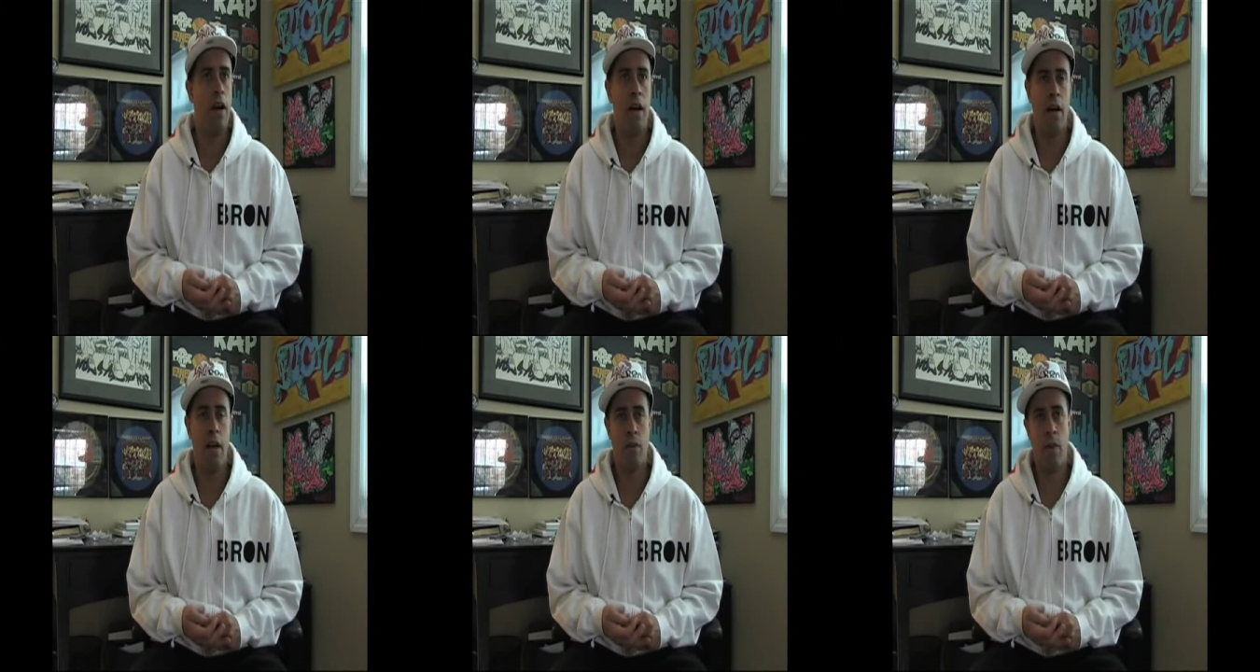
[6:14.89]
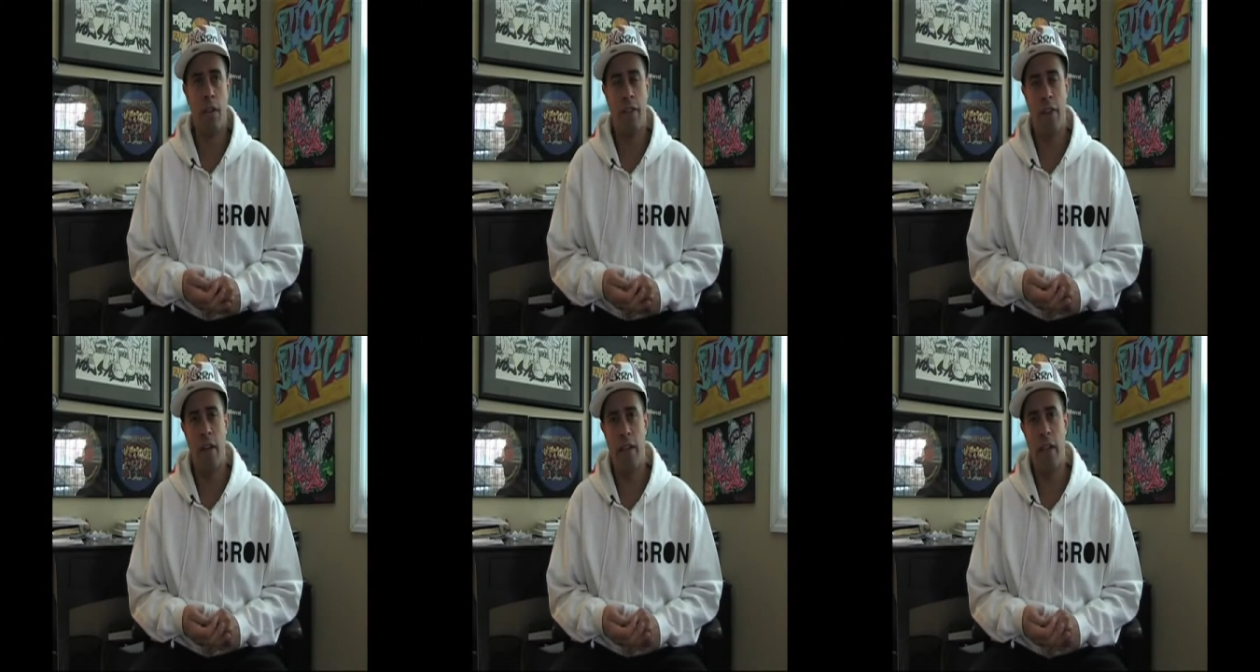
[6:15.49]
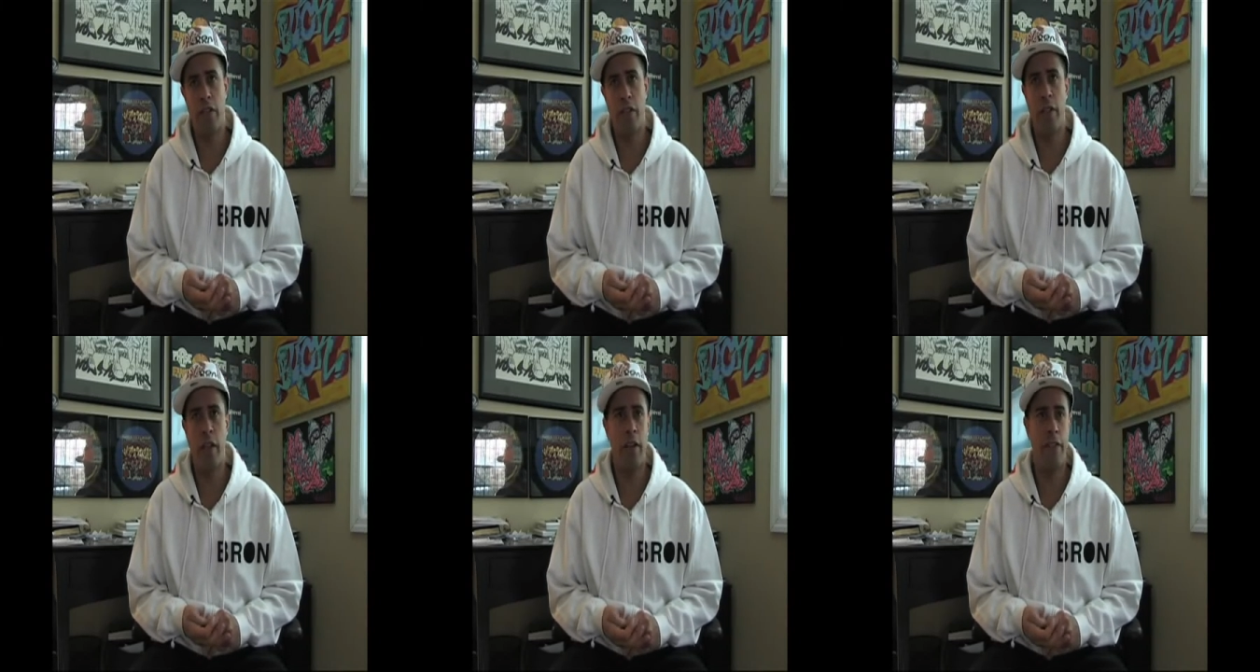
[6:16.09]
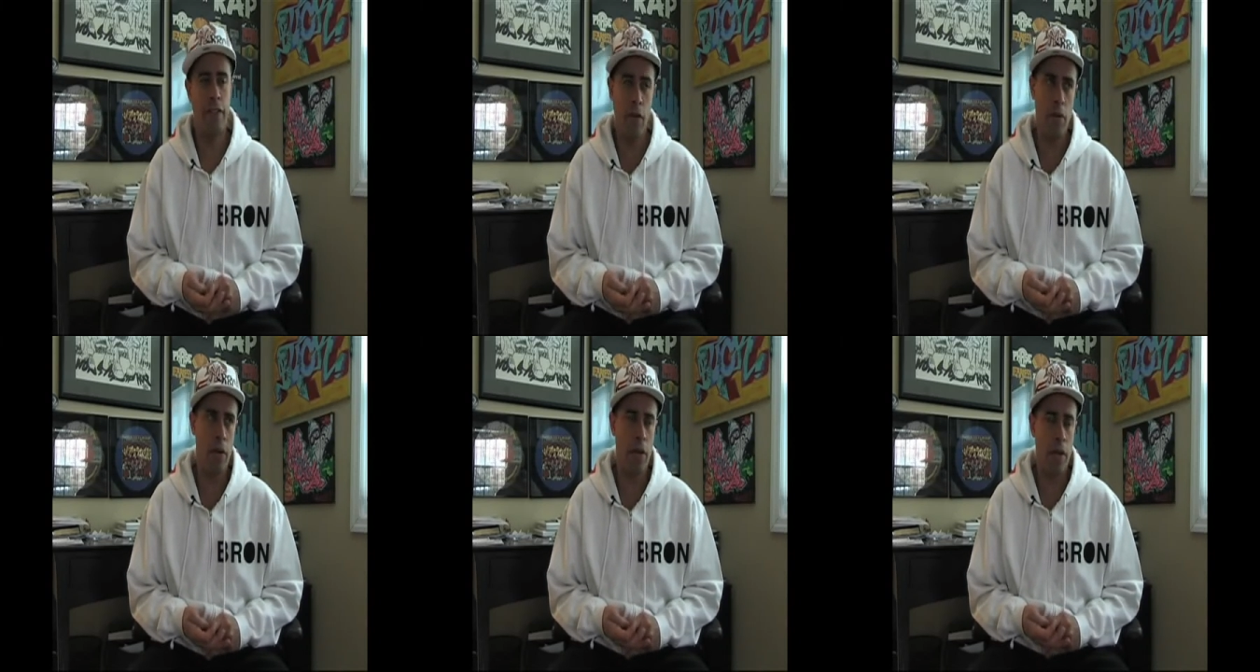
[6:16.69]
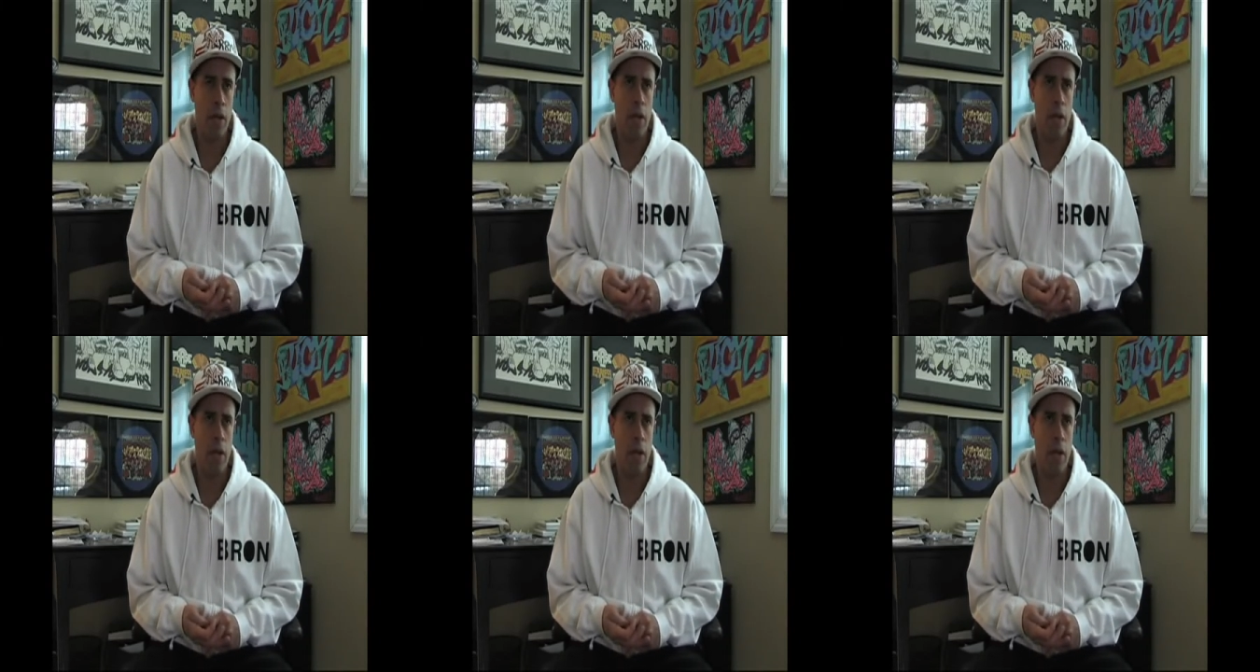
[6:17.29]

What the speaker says: as well as foundation and footwork,